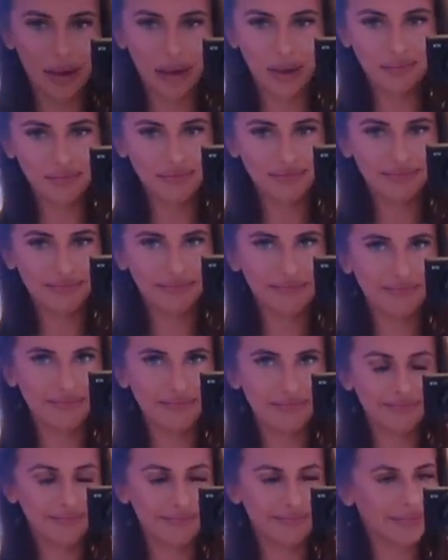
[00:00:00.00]
but
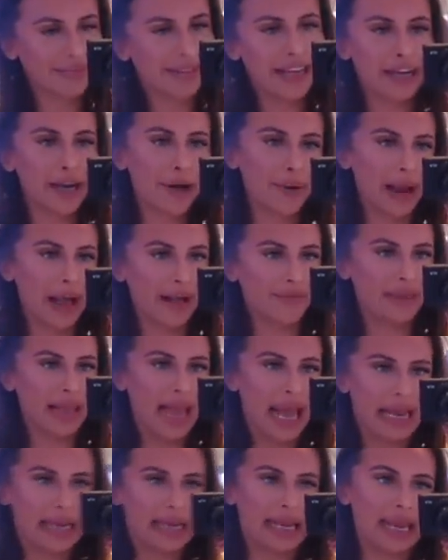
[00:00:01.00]
they don't have
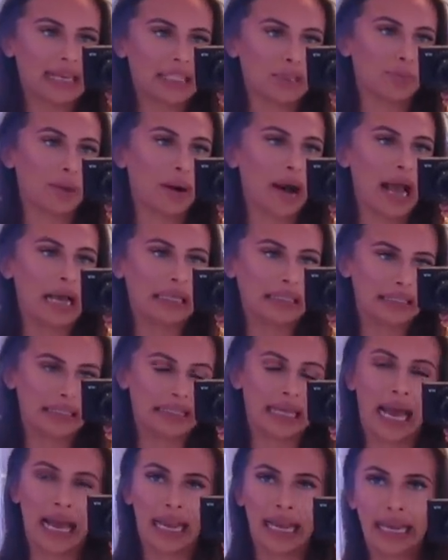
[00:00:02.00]
the Adidas price.
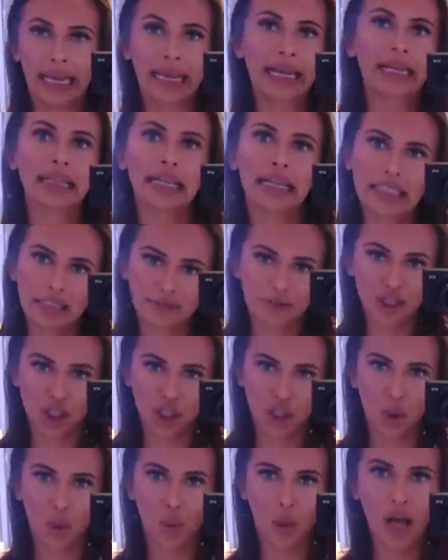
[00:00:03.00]
Hey, that's for
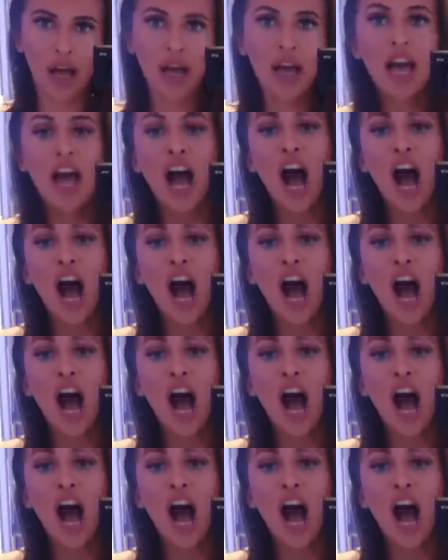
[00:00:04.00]
sure.